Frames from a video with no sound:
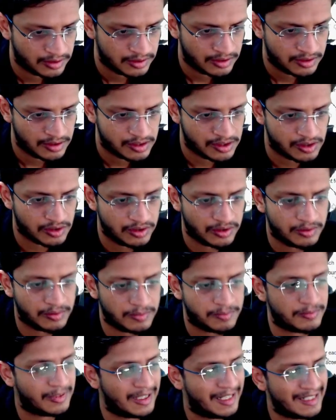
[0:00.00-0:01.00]
So
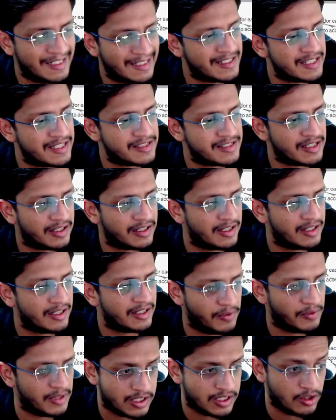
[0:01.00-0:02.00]
I'll just generate a
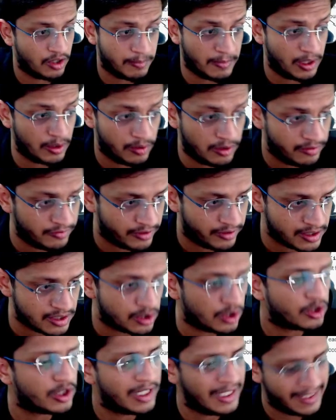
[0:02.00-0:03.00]
question on my own first.
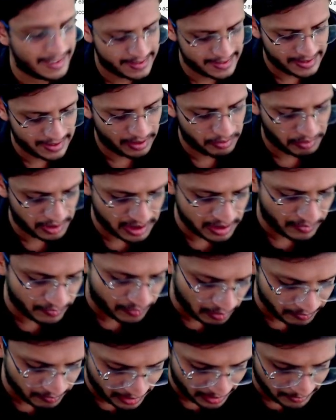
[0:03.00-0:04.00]
Okay, let's take a question
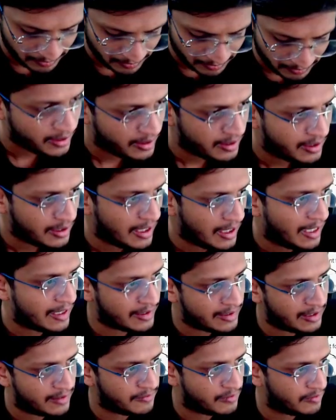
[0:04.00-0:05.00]
from web and
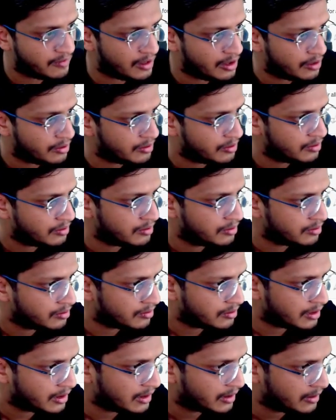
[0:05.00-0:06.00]
then we will
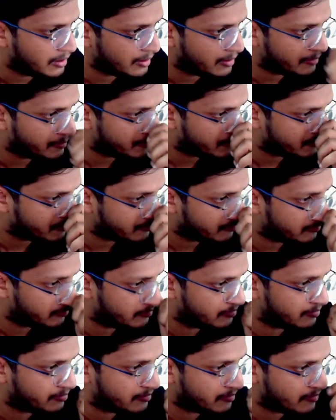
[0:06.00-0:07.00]
do
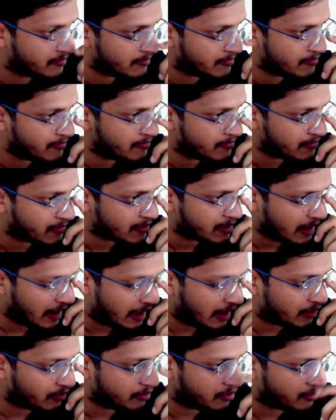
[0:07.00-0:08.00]

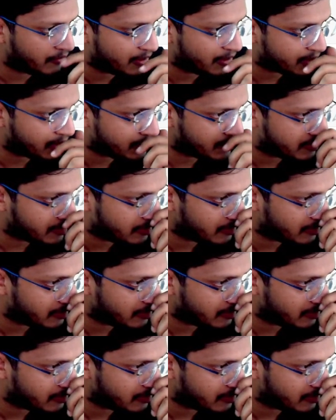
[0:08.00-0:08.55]
our own questions.